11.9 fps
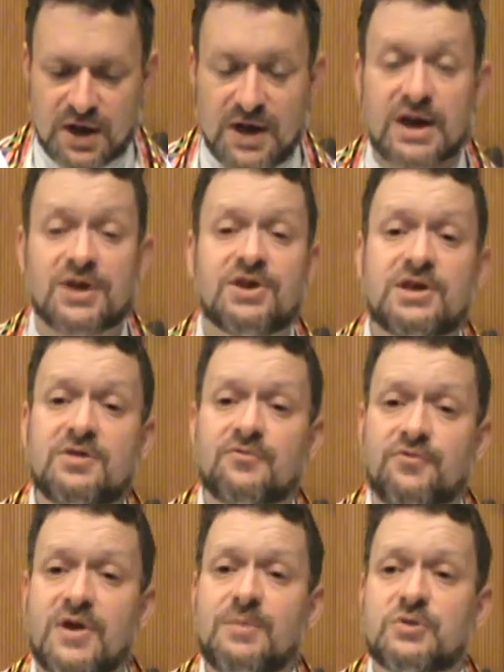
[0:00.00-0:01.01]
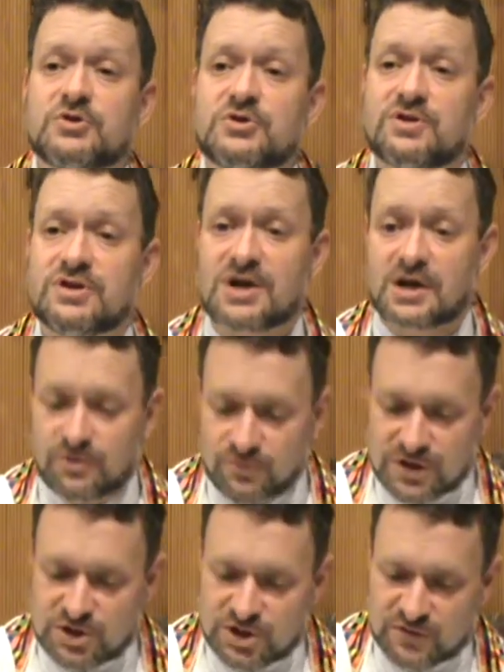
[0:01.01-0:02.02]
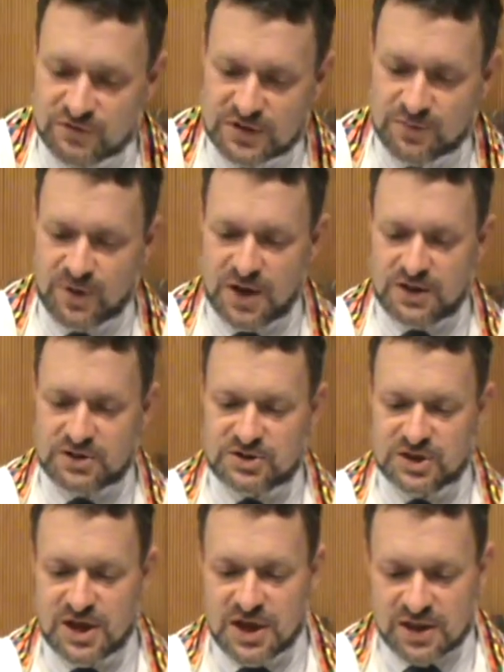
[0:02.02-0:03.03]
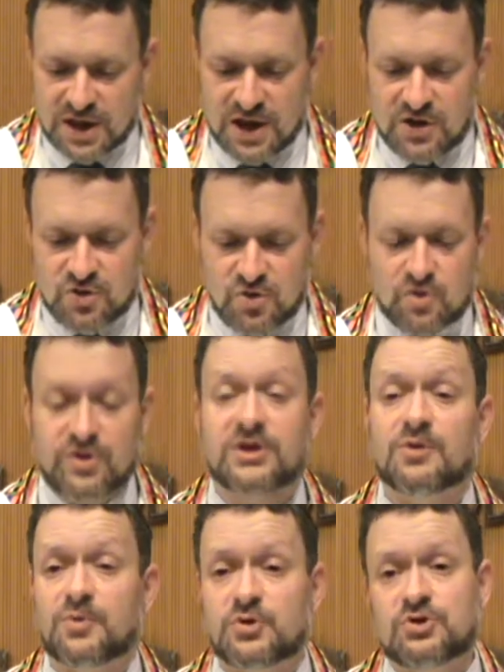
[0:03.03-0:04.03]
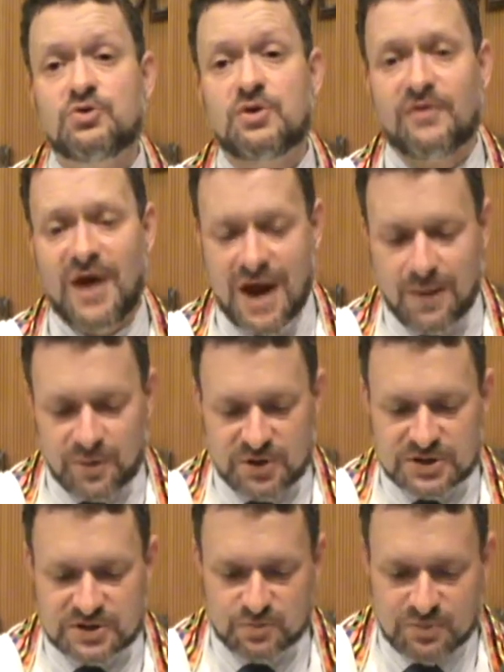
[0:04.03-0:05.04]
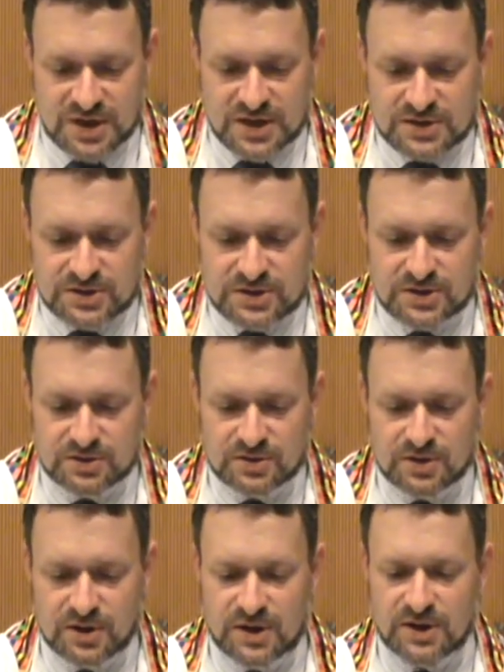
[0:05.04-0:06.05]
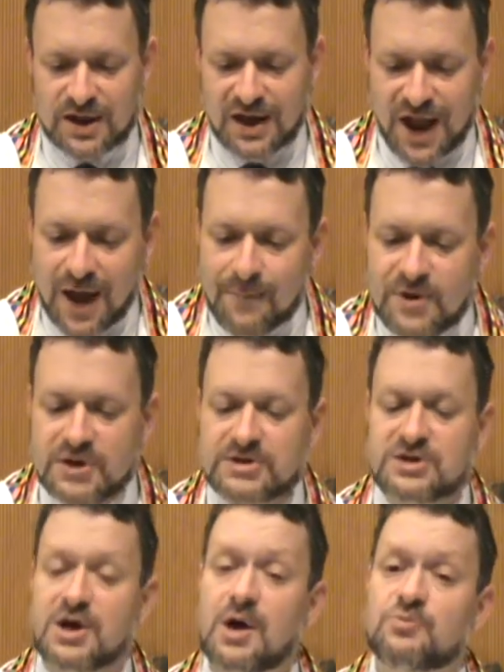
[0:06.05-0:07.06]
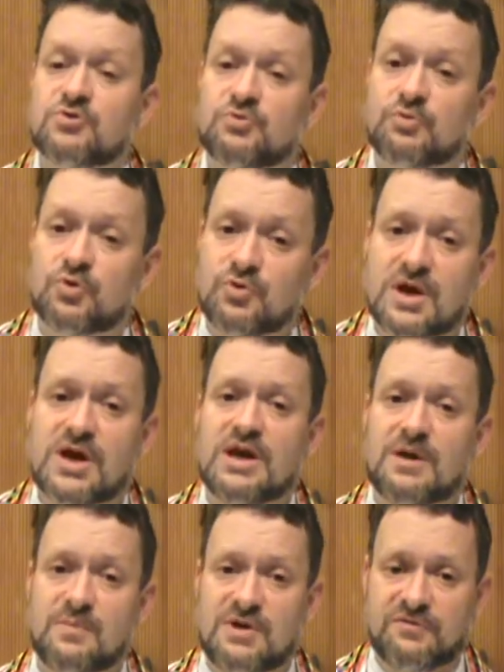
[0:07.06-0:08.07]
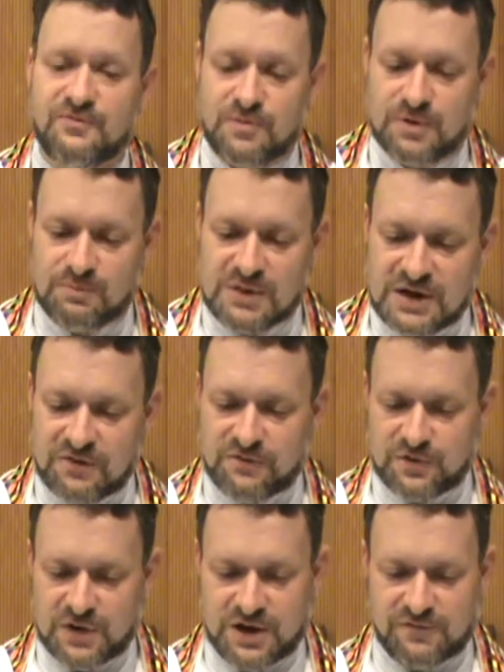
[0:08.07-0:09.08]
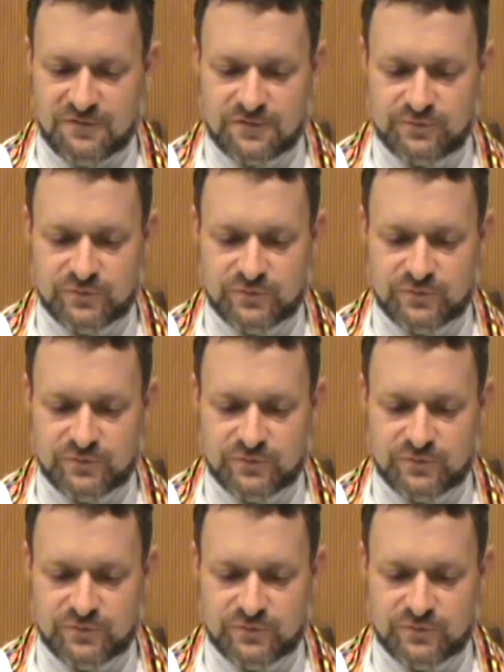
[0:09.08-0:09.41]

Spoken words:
And I think the framers of the Declaration of Independence, they knew that the pursuit of happiness means that happiness comes from creating a meaningful life.